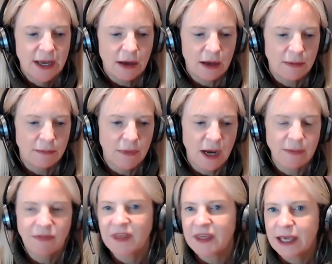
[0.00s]
I'm
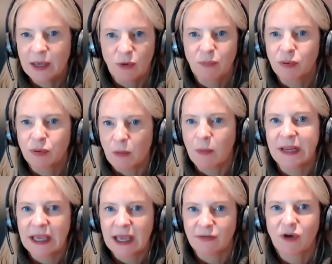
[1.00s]
thinking we probably
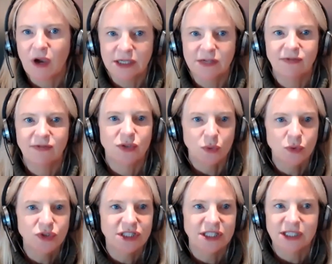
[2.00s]
have kind of
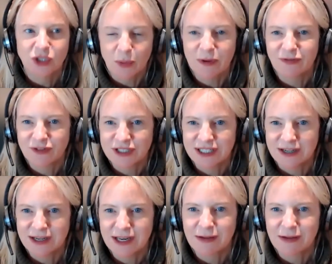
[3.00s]
exhausted the topic for tonight.